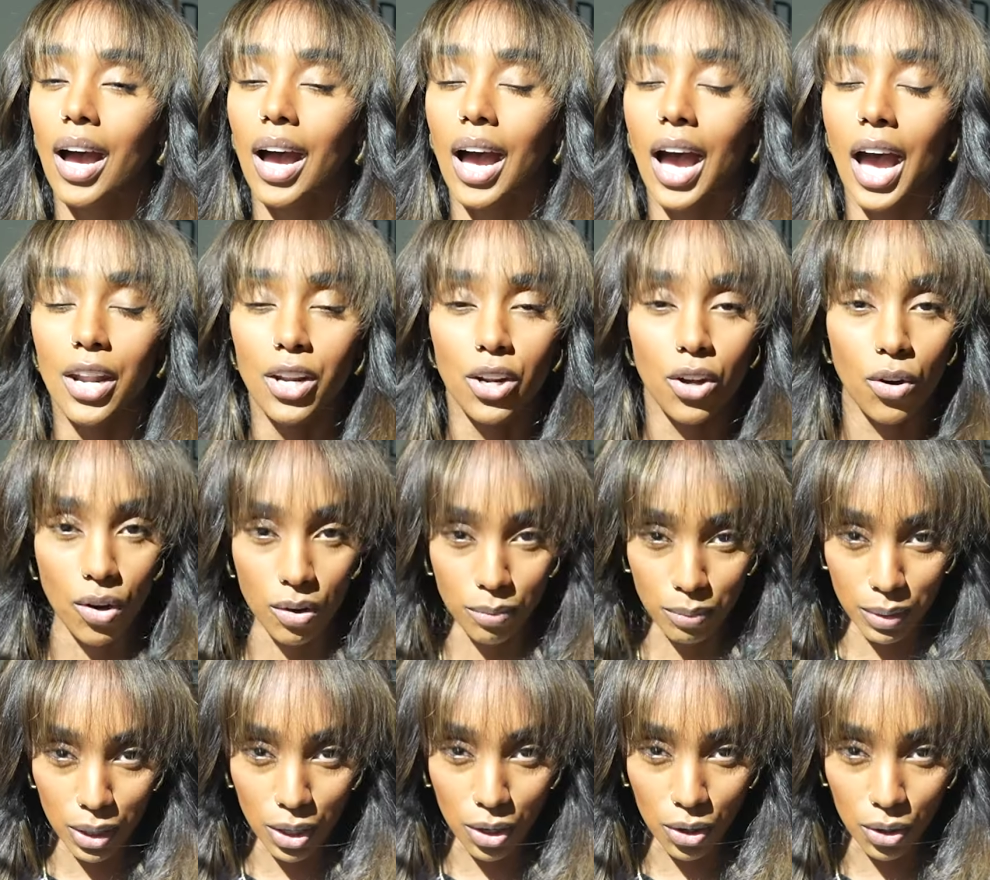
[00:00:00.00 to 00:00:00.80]
I know
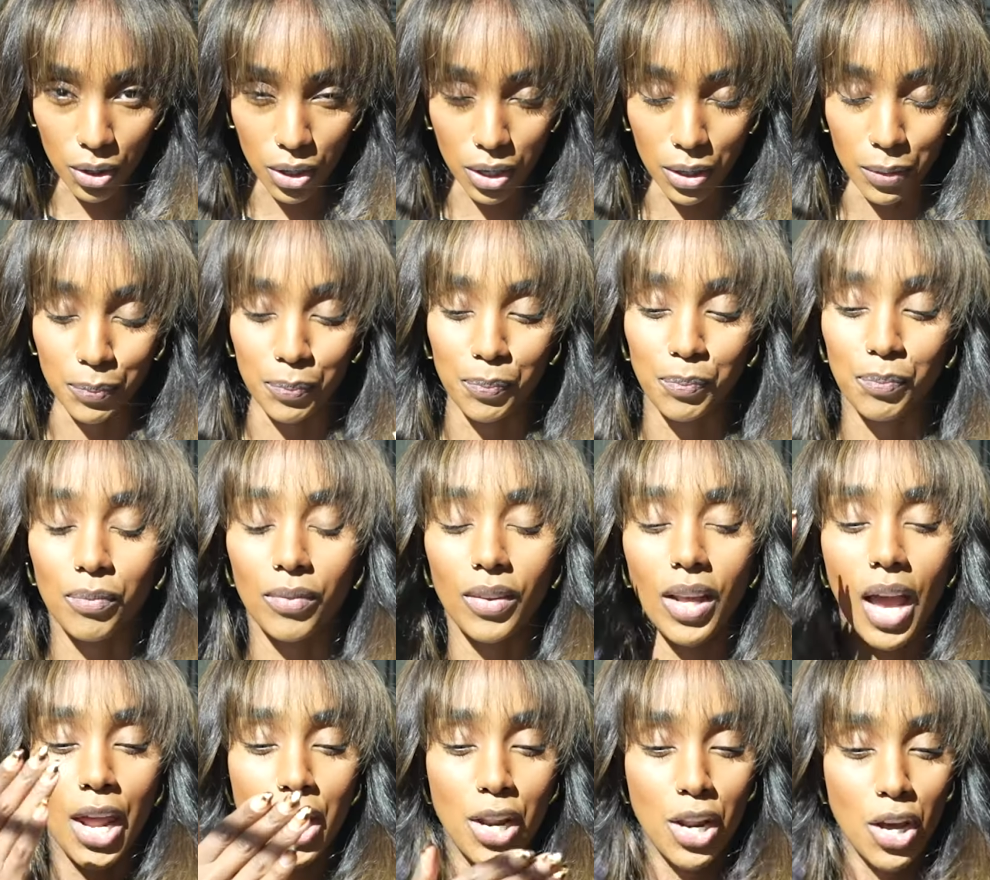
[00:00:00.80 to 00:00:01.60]
I've been gone.
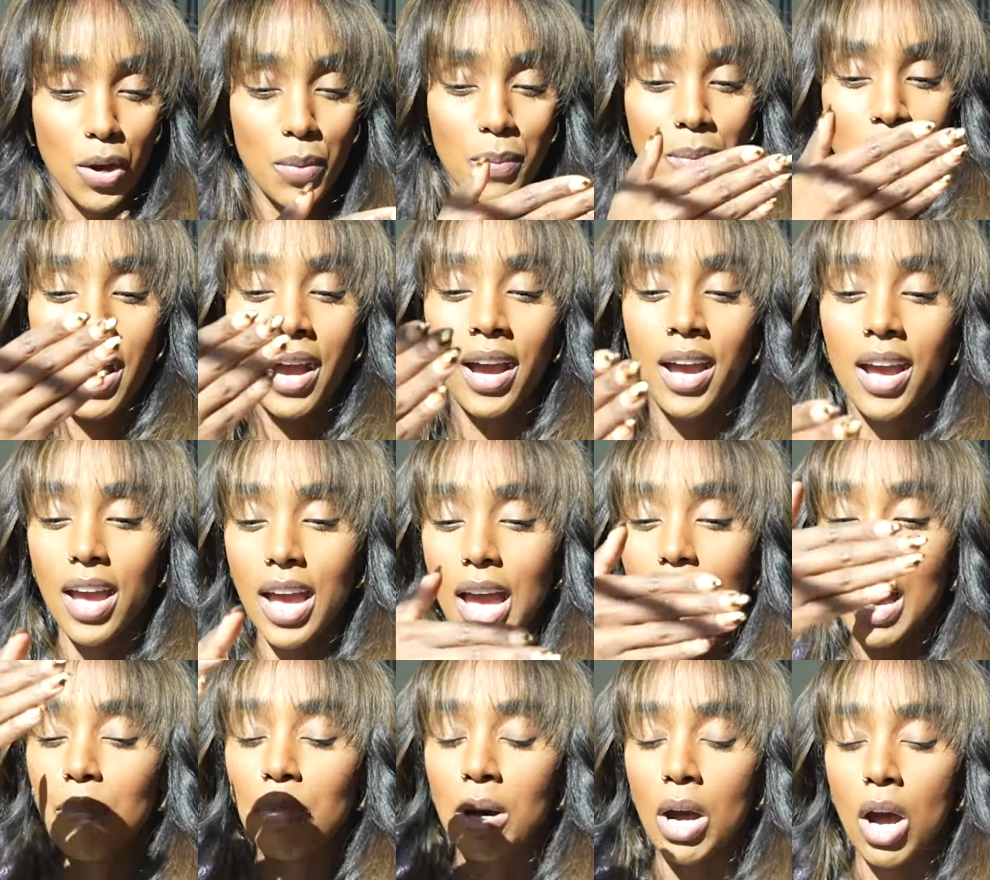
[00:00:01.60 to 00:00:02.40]
I know my,
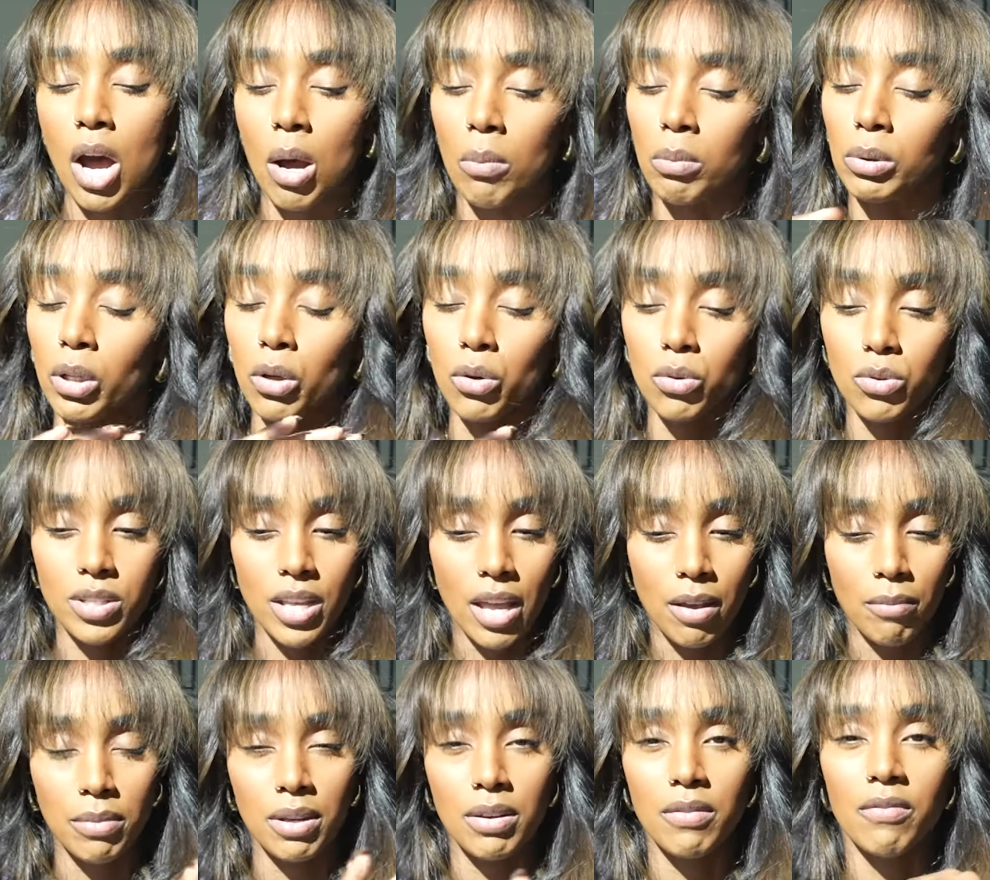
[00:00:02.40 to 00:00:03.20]
my uploads
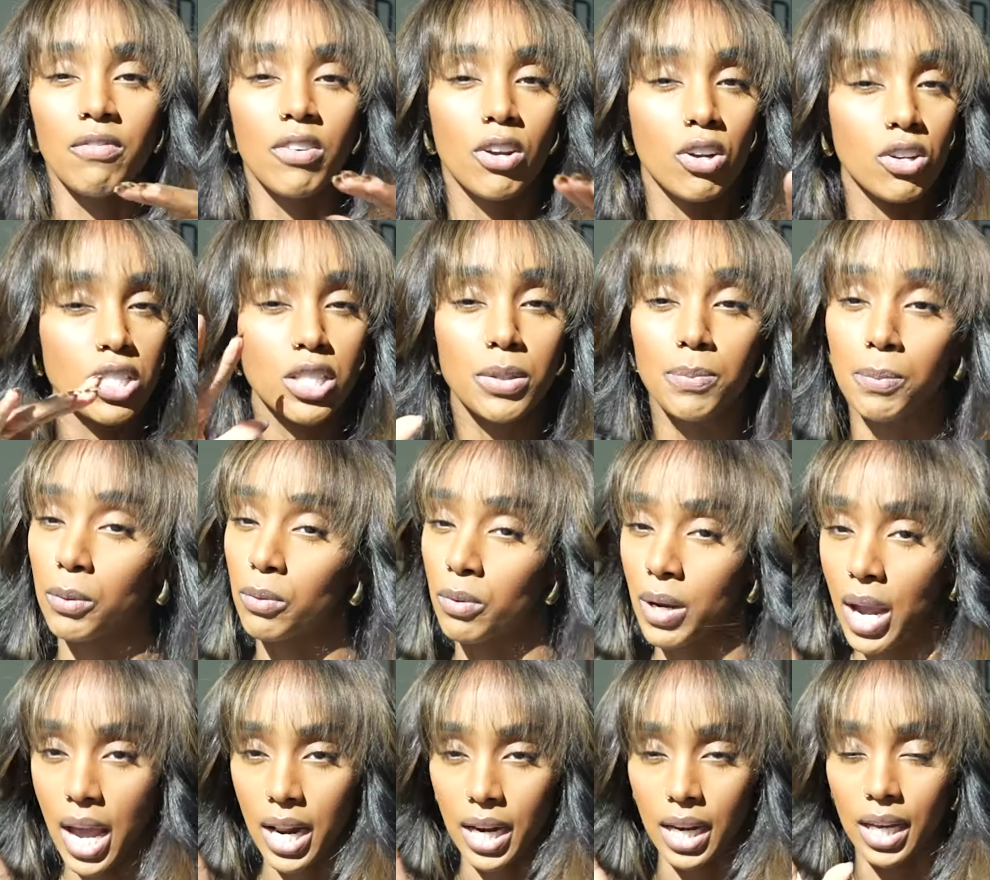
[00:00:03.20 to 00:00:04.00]
have been very
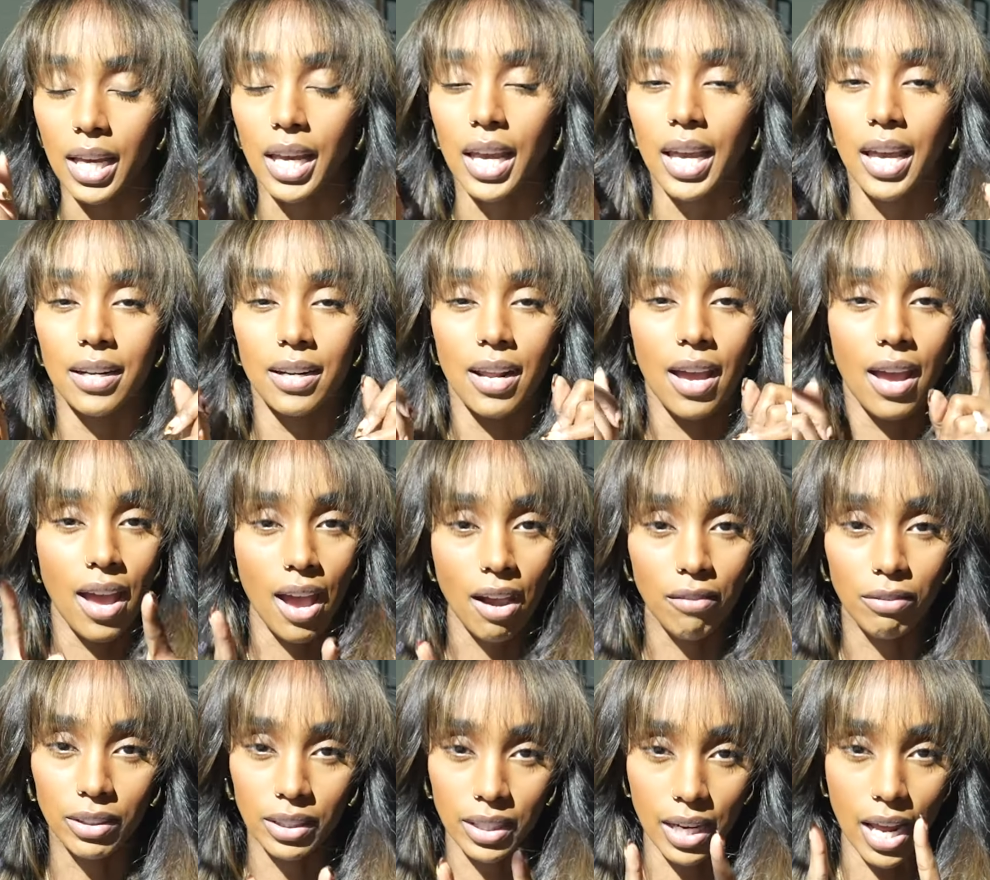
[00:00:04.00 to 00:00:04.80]
sporadic, and I
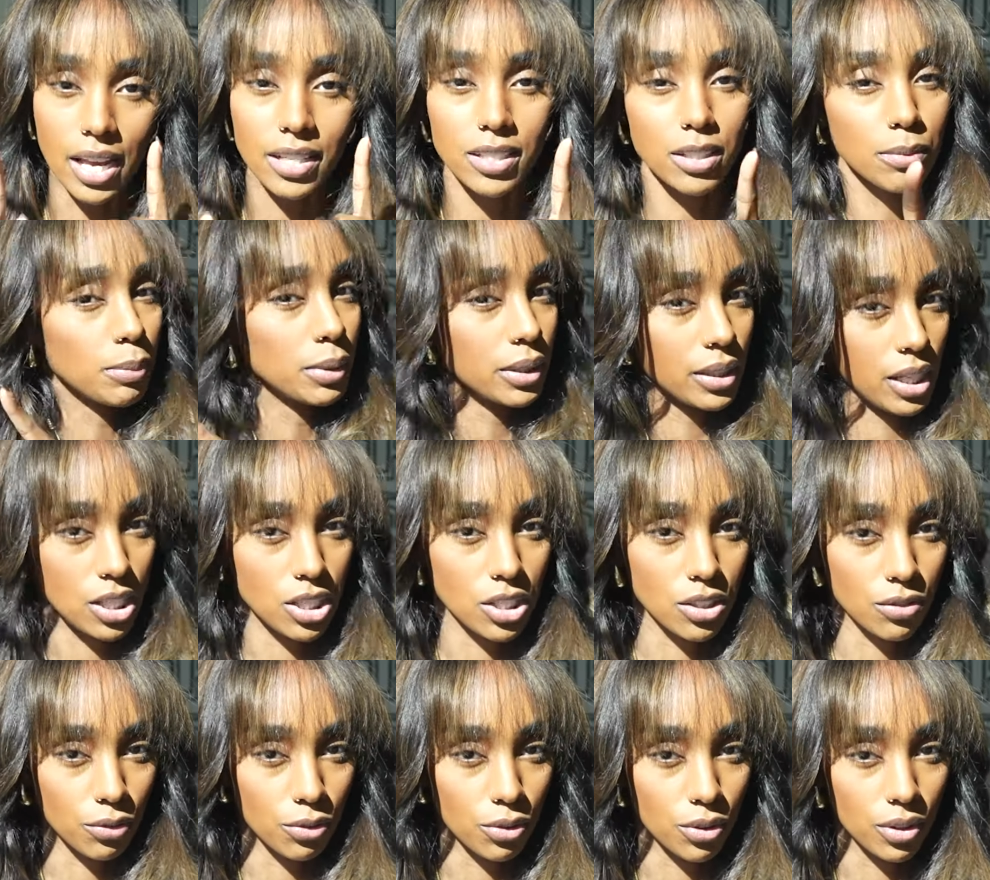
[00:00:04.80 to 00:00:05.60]
have an
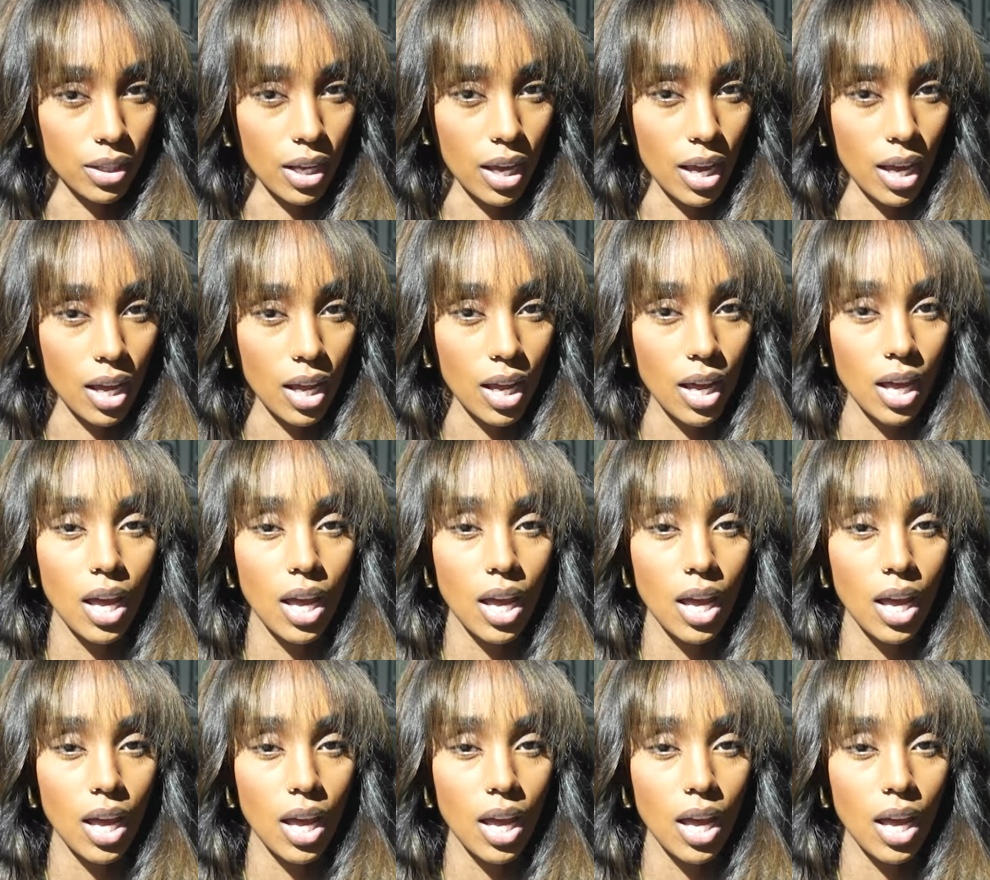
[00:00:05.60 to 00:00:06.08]
explanation for that.